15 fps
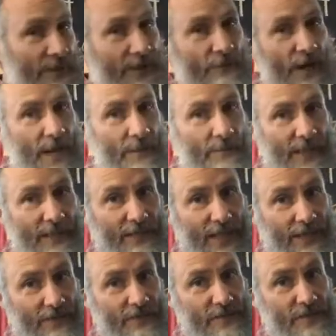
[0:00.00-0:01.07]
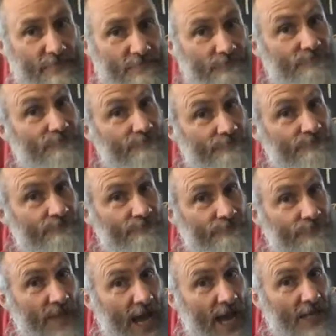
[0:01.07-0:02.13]
going to write my letters
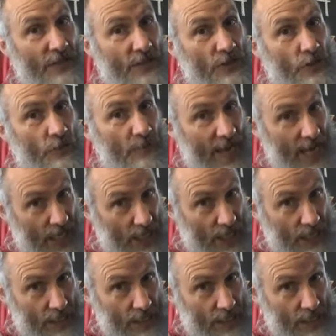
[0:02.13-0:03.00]
not too big.